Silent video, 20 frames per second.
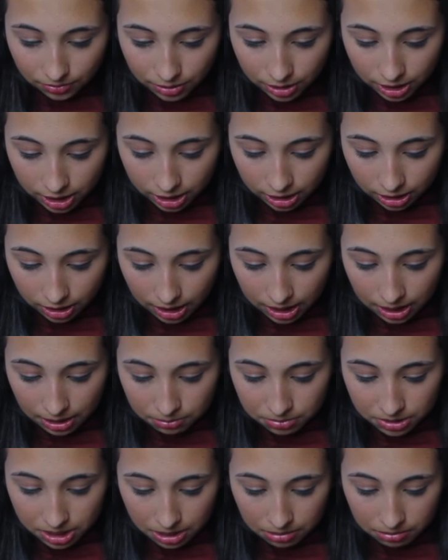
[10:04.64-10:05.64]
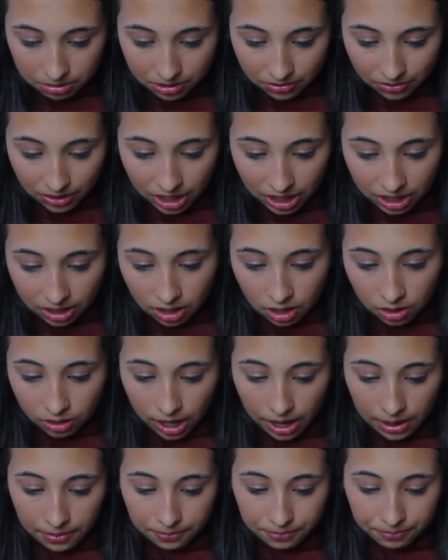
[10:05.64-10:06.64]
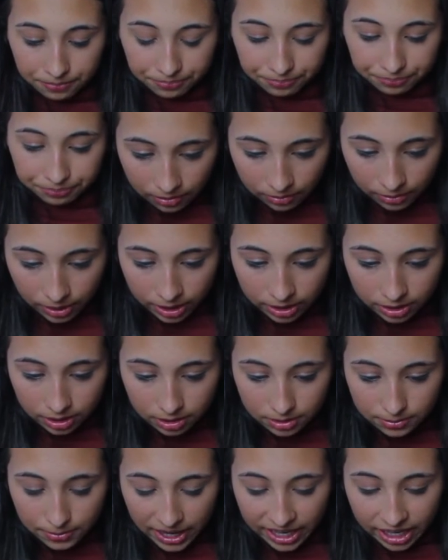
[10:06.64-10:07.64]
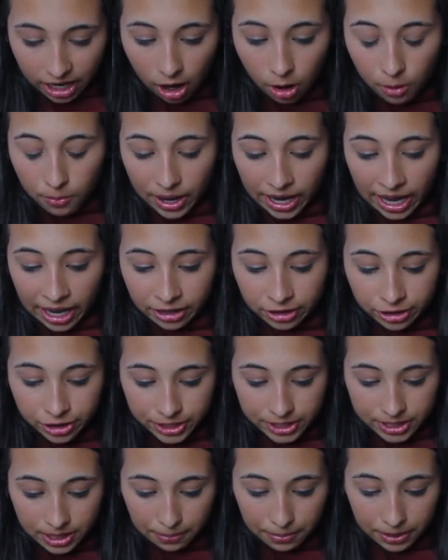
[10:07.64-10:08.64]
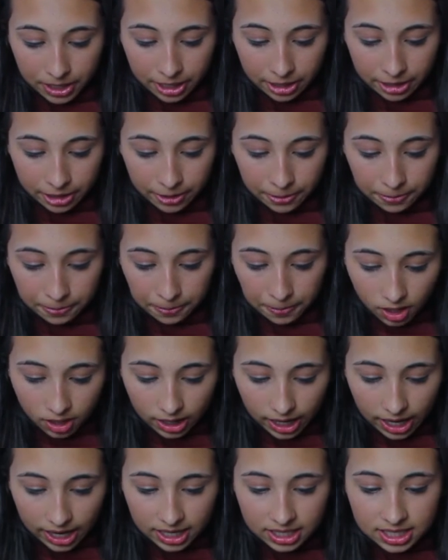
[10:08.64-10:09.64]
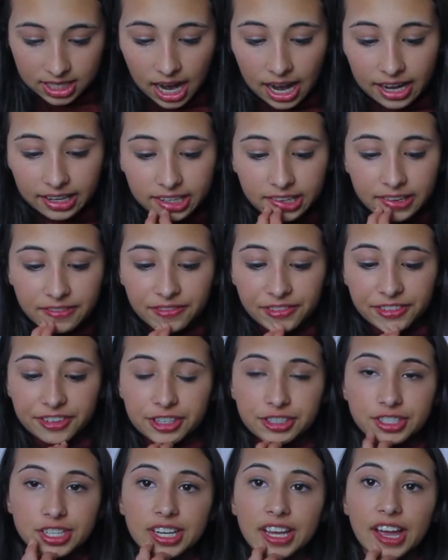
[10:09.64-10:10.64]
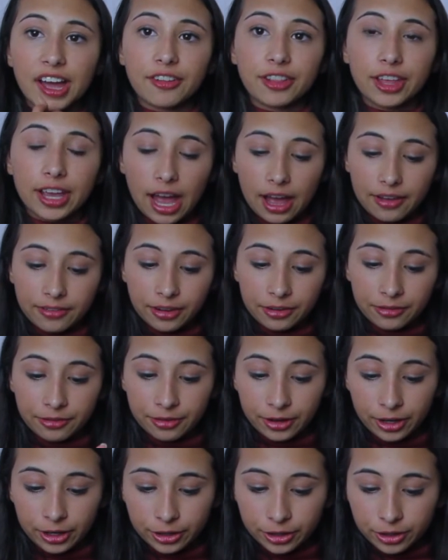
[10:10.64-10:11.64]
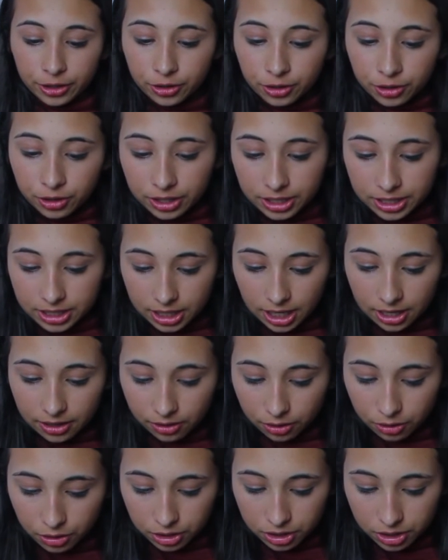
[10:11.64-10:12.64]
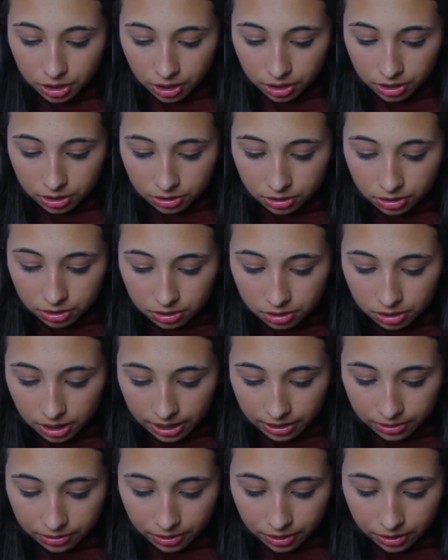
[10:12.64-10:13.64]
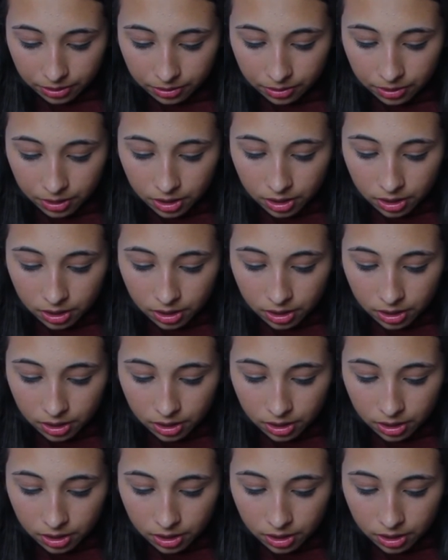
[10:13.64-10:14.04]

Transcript: for a glam tips vid. Okay, Where's this my, oh, my energy's up here. Okay, it's kind of confusing how they have it vertical instead of horizontal. I don't know.